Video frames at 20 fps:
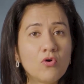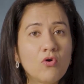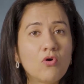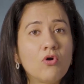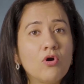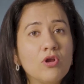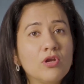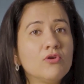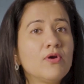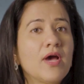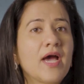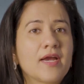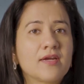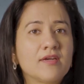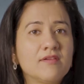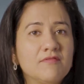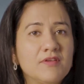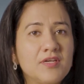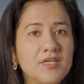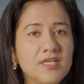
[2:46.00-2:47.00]
all your
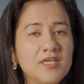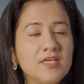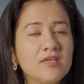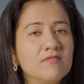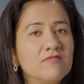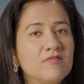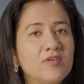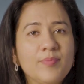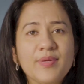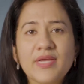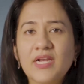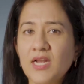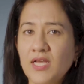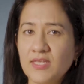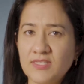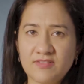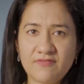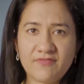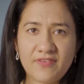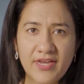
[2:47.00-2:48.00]
activity will be
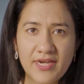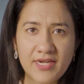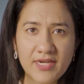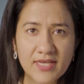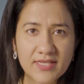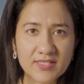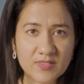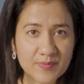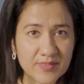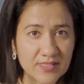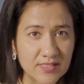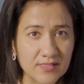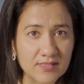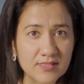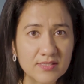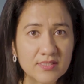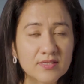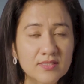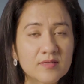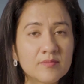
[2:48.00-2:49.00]
classified as
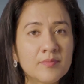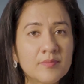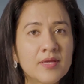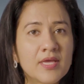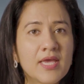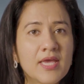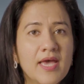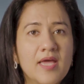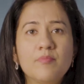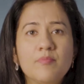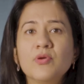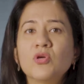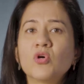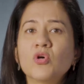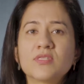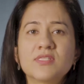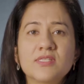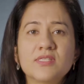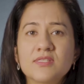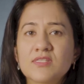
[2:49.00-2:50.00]
business income and
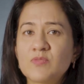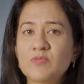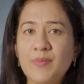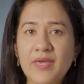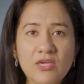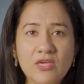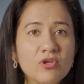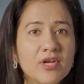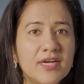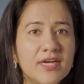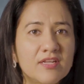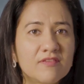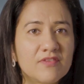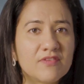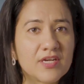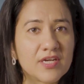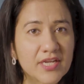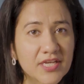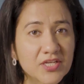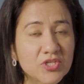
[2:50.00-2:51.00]
because it is speculative
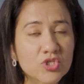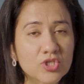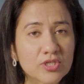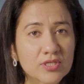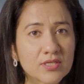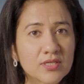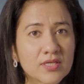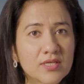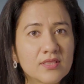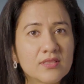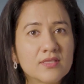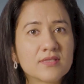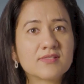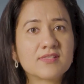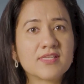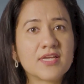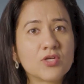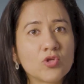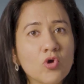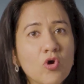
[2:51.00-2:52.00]
in nature the
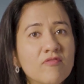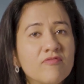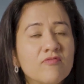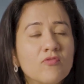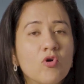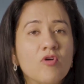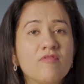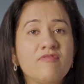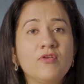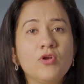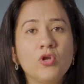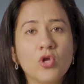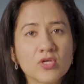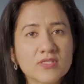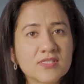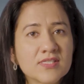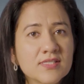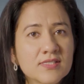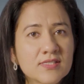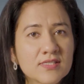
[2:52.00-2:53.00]
set off of
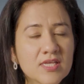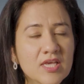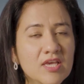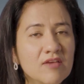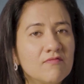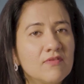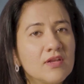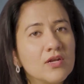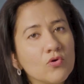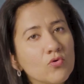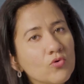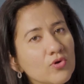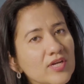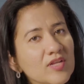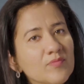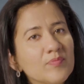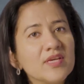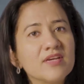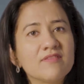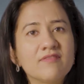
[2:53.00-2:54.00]
losses will
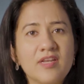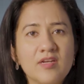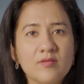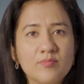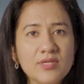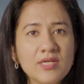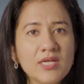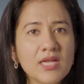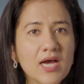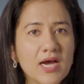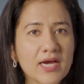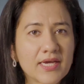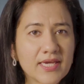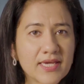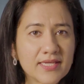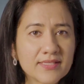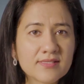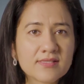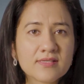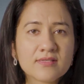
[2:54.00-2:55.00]
only be available
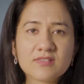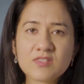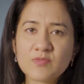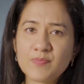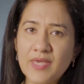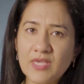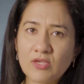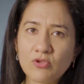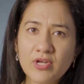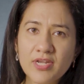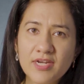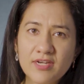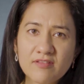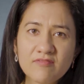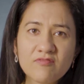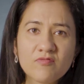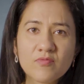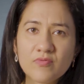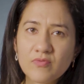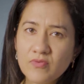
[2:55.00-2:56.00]
against
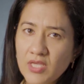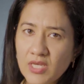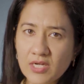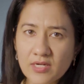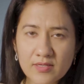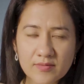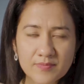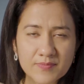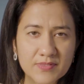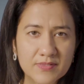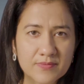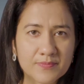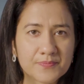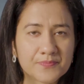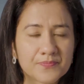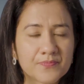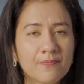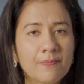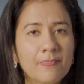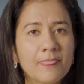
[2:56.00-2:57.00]
speculative incomes
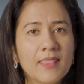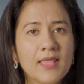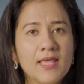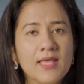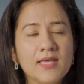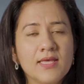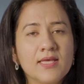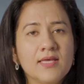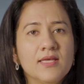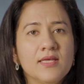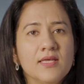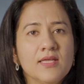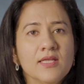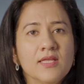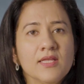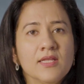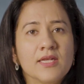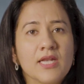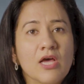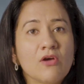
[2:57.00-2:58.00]

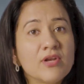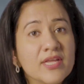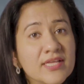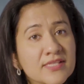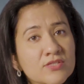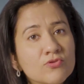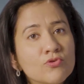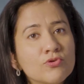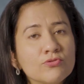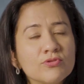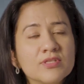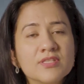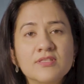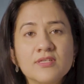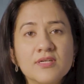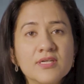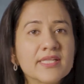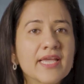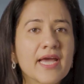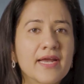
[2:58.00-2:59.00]
now let's go to the
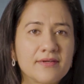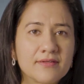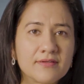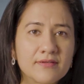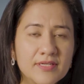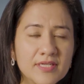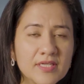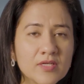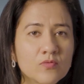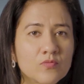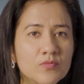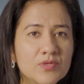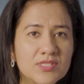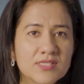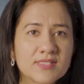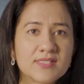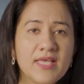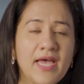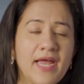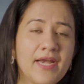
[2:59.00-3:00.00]
third category, which
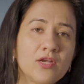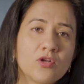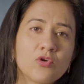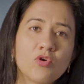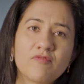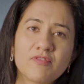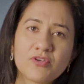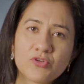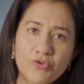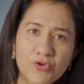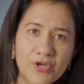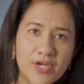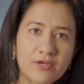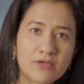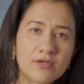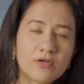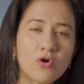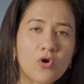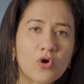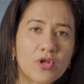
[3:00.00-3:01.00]
is that of a
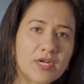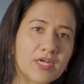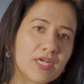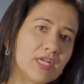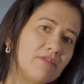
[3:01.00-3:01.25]
trader or an